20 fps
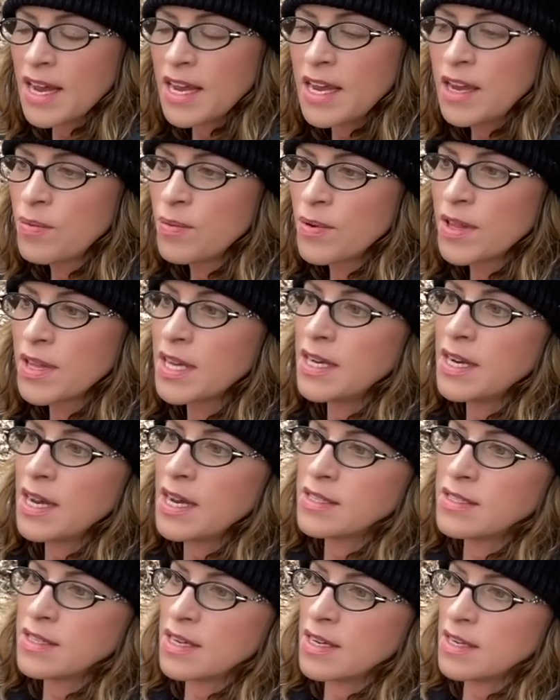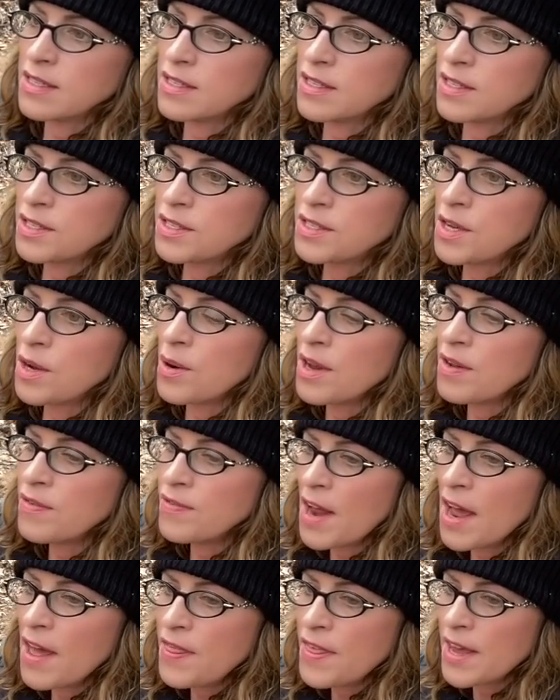He really doesn't. So, if
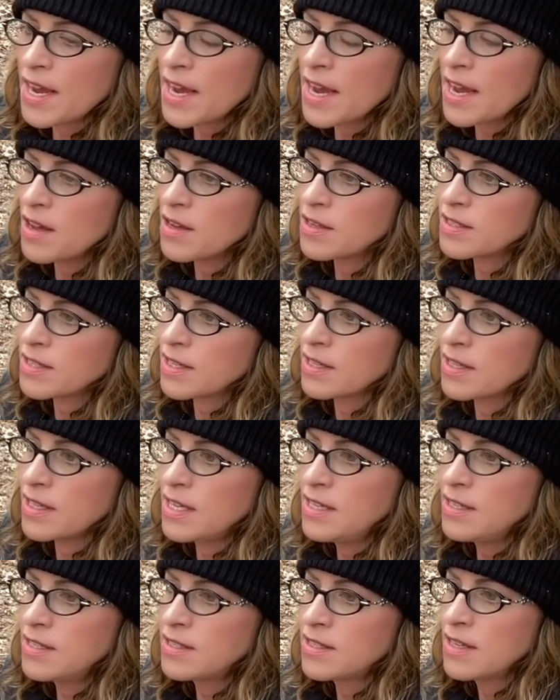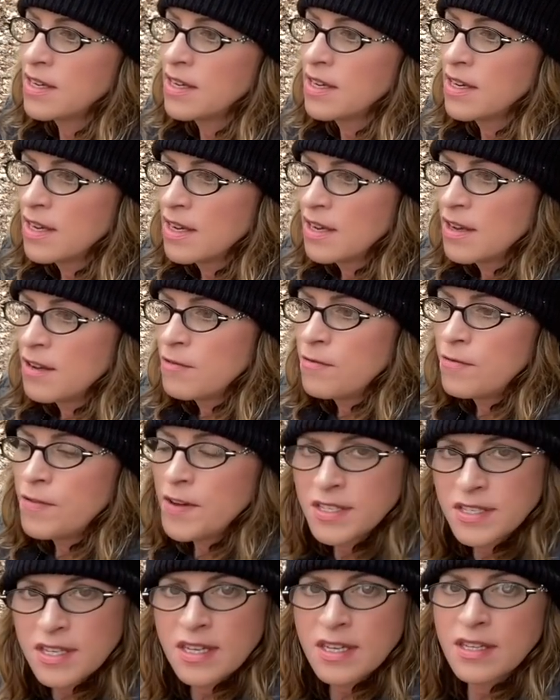nothing else, at least
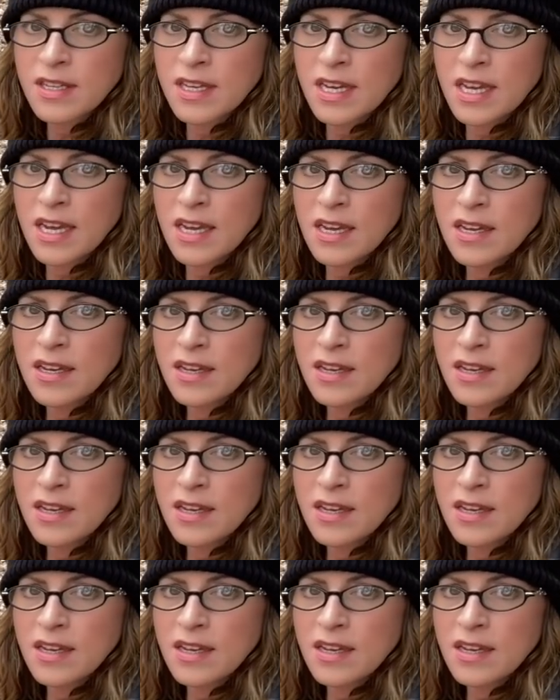physically